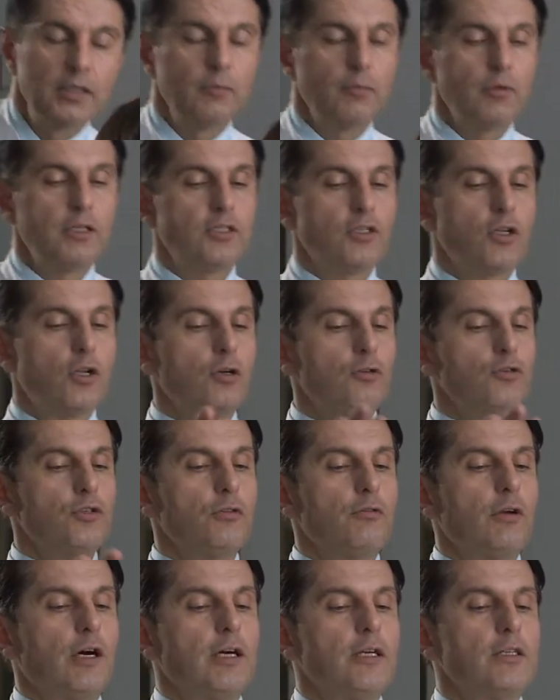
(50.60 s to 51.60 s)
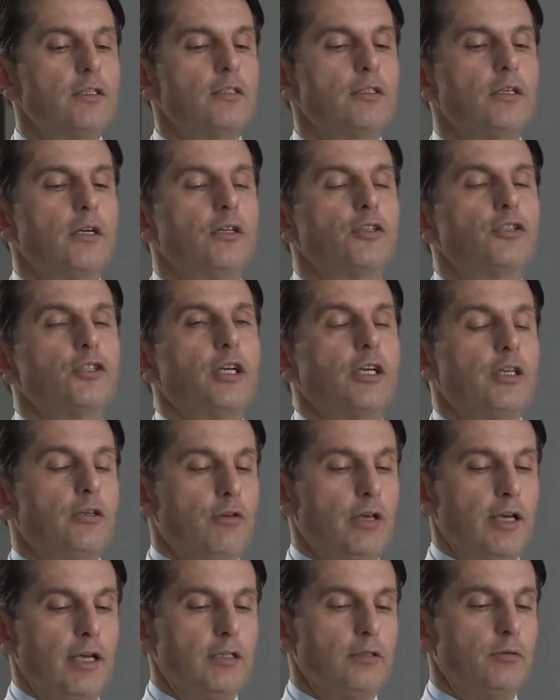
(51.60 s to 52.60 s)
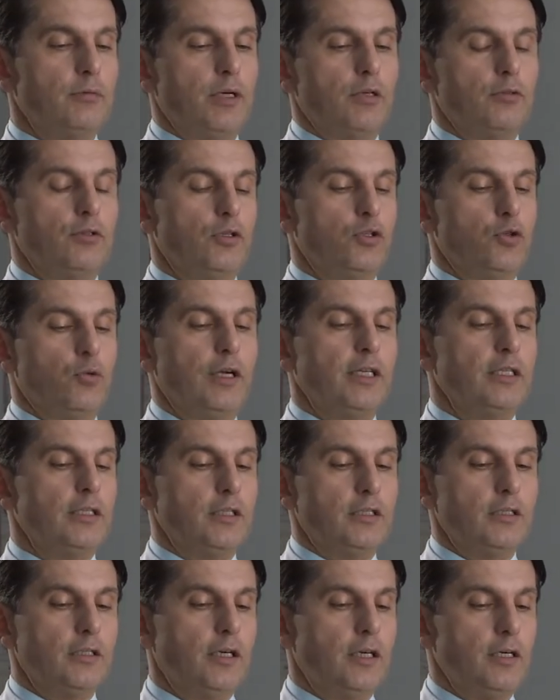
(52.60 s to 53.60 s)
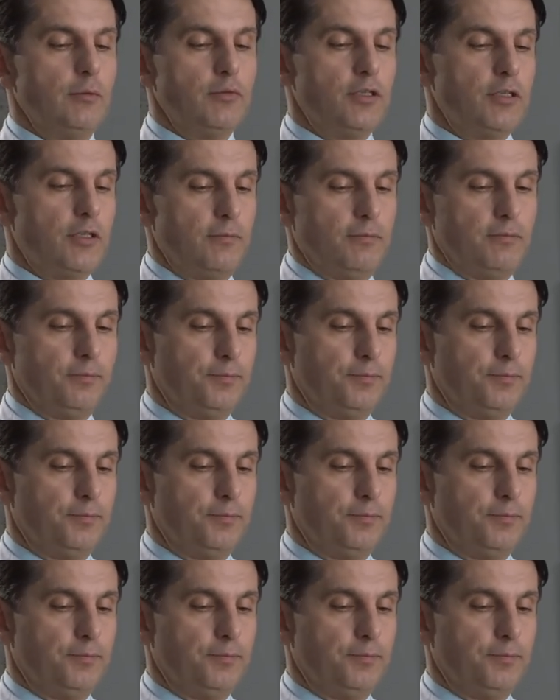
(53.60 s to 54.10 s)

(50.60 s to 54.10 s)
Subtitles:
Please close your eyes. I'll shake your head about 20 times.